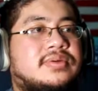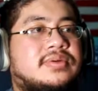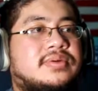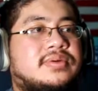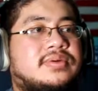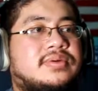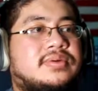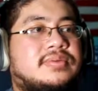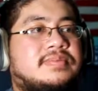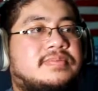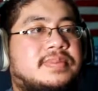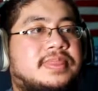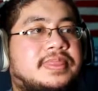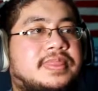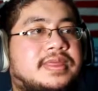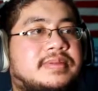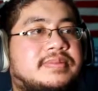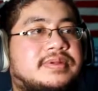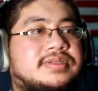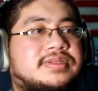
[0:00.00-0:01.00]
Ooh. Ooh.
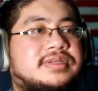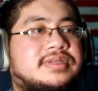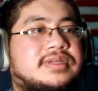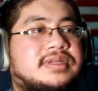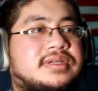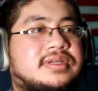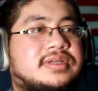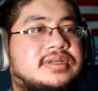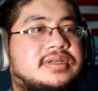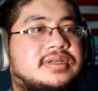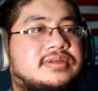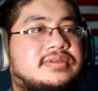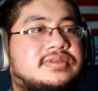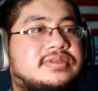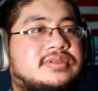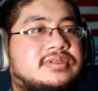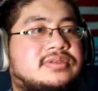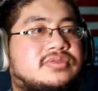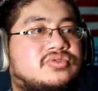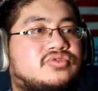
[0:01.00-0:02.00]
I'm just gonna go
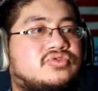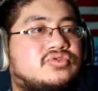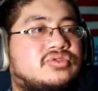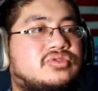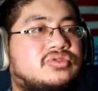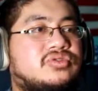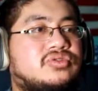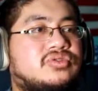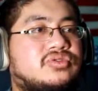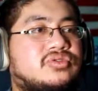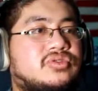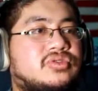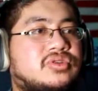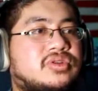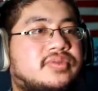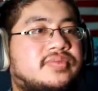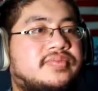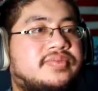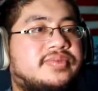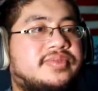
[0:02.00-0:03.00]
straight.
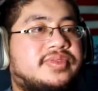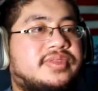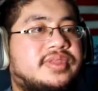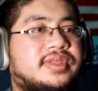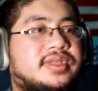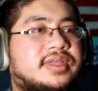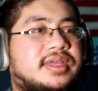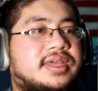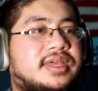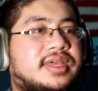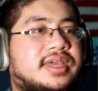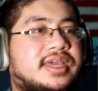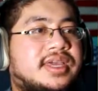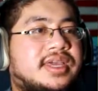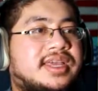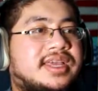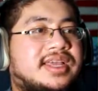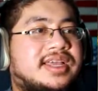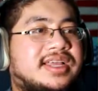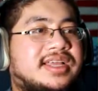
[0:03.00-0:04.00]

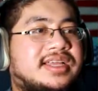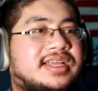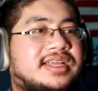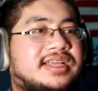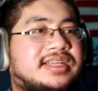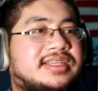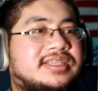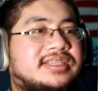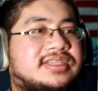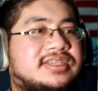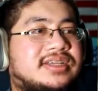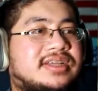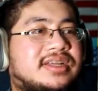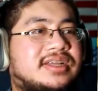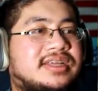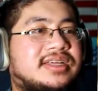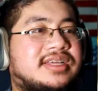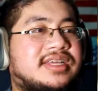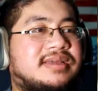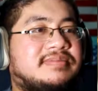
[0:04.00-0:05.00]
Hey.
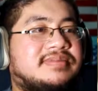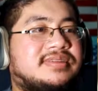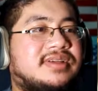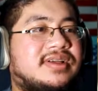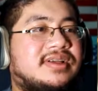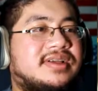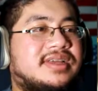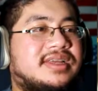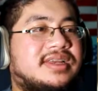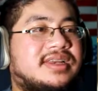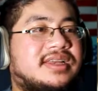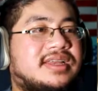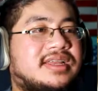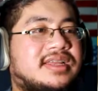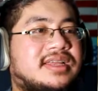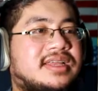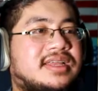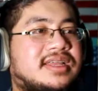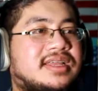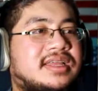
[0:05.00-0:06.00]
Talk. Keep talking.
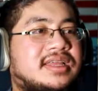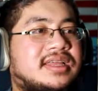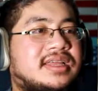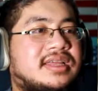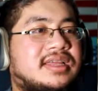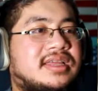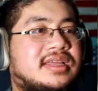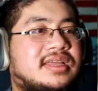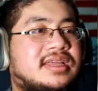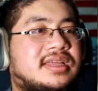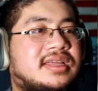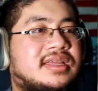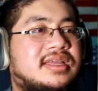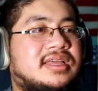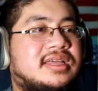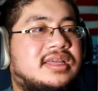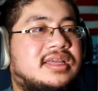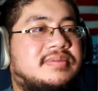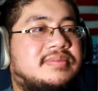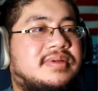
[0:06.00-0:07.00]

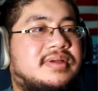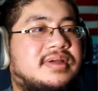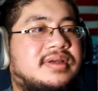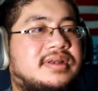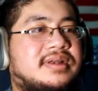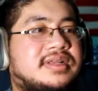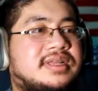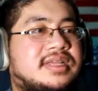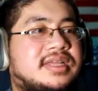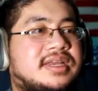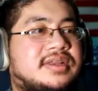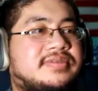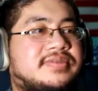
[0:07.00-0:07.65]
Come on. Get